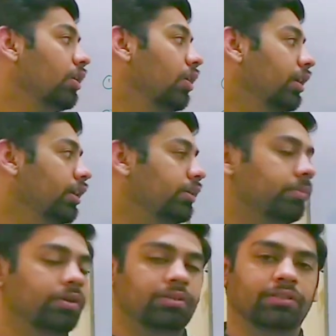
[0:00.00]
Talking
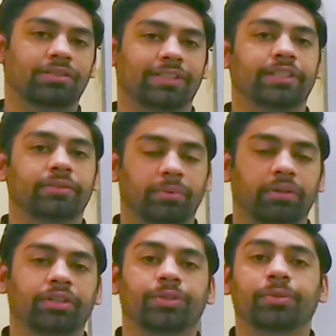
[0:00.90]
about the stage
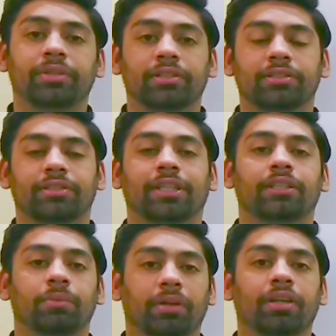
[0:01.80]
1, during the
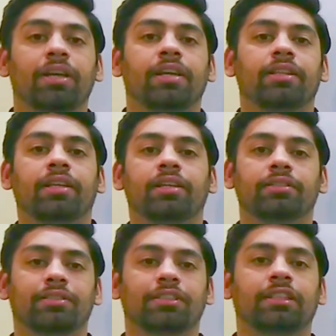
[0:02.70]
stage 1, there
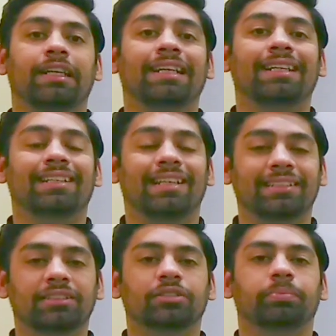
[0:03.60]
is
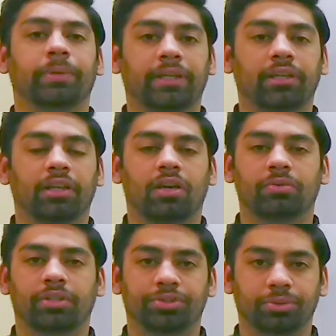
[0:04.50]
intense pain
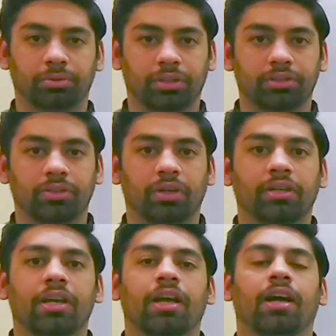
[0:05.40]
around the shoulder joint.
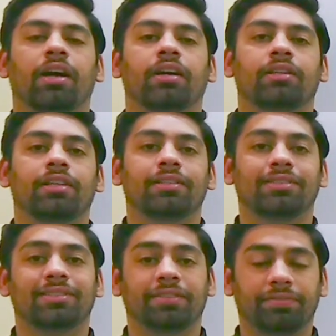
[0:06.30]
There
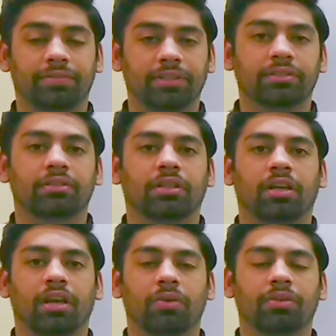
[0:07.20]
is stiffness
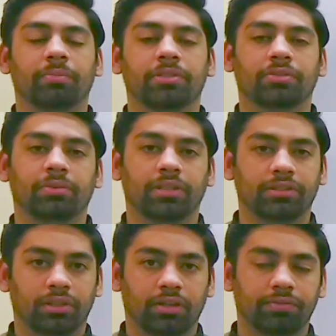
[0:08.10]
around the
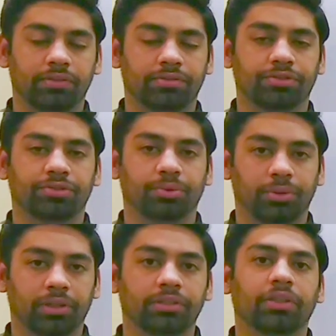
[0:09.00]
musculature of the
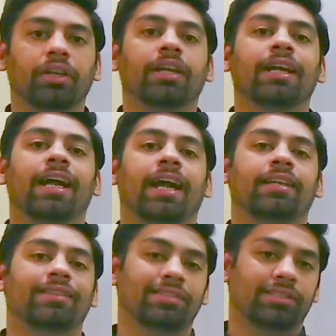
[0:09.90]
shoulder joint,
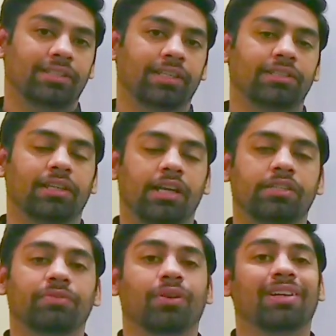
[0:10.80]
and this stage
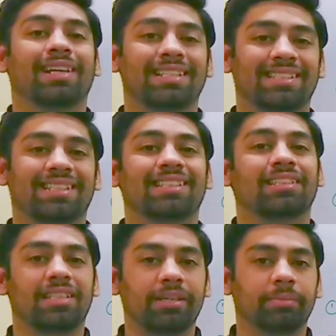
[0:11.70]
lasts for less than
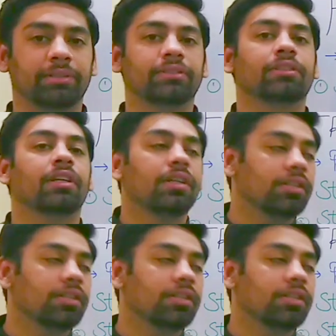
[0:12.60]
3 months.